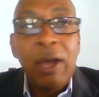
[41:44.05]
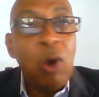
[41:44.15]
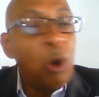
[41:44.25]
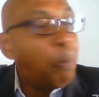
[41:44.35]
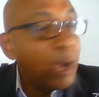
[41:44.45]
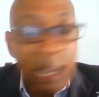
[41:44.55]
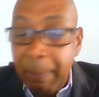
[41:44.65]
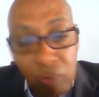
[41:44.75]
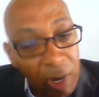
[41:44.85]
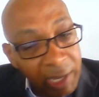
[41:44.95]
oh boy, they'll
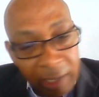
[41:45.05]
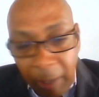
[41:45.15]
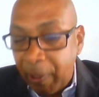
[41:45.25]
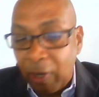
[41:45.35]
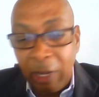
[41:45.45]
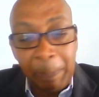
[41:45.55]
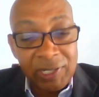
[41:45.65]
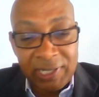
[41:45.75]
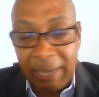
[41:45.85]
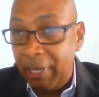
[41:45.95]
be running up and down the
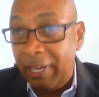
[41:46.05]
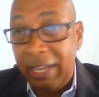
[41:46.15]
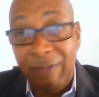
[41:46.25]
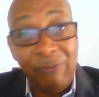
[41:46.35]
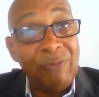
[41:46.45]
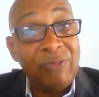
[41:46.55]
place. I mean, if